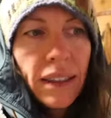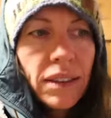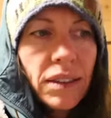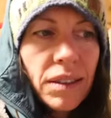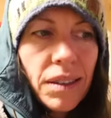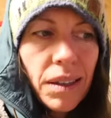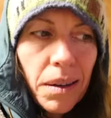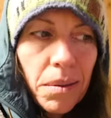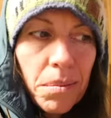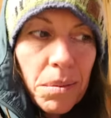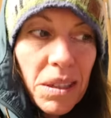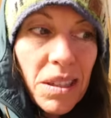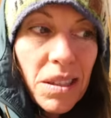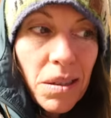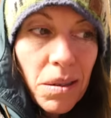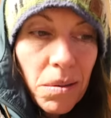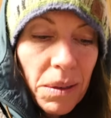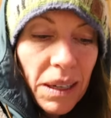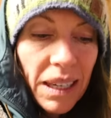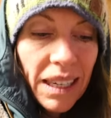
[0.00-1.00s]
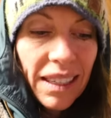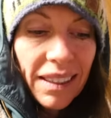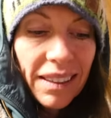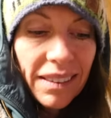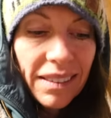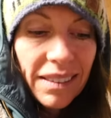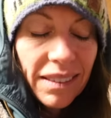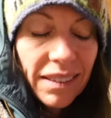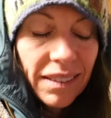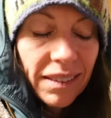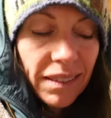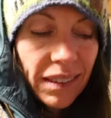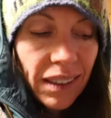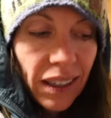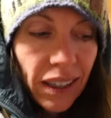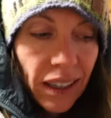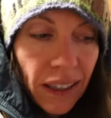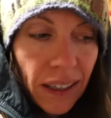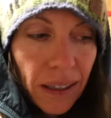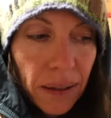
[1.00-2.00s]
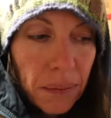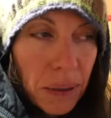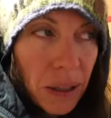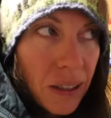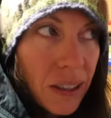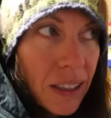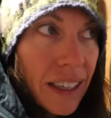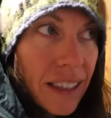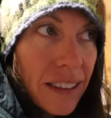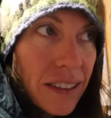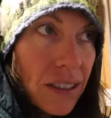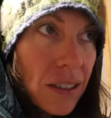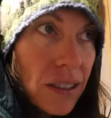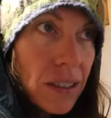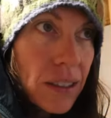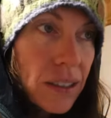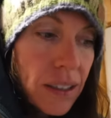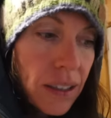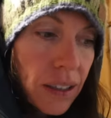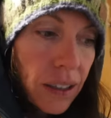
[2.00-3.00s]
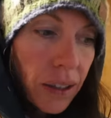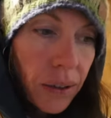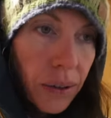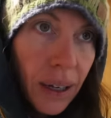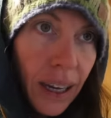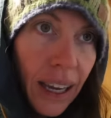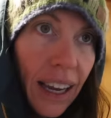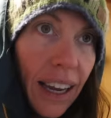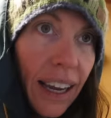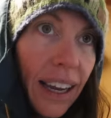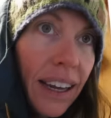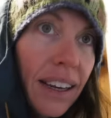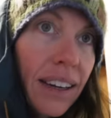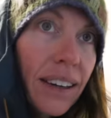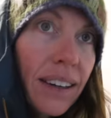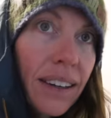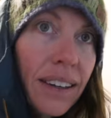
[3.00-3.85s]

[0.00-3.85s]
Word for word: so I'm assuming our milk lines are still okay.